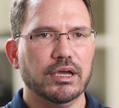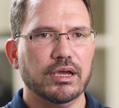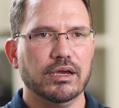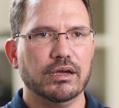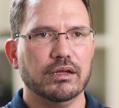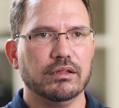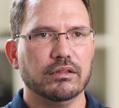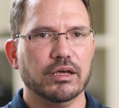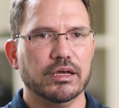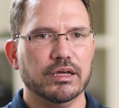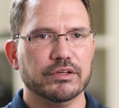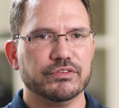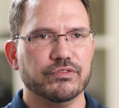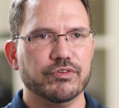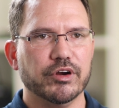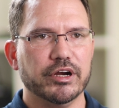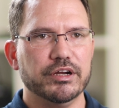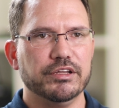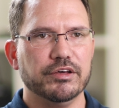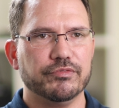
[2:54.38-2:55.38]
and it's
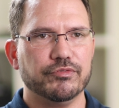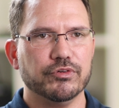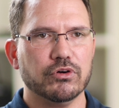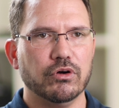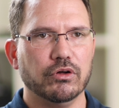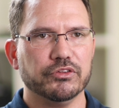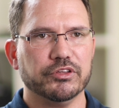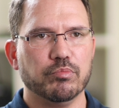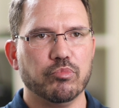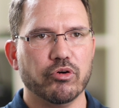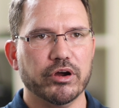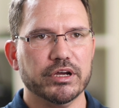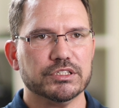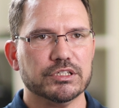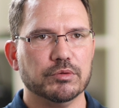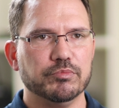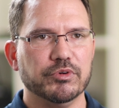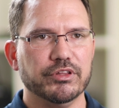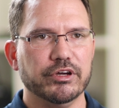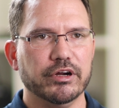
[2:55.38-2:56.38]
very difficult to break
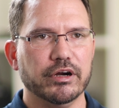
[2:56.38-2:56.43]
some of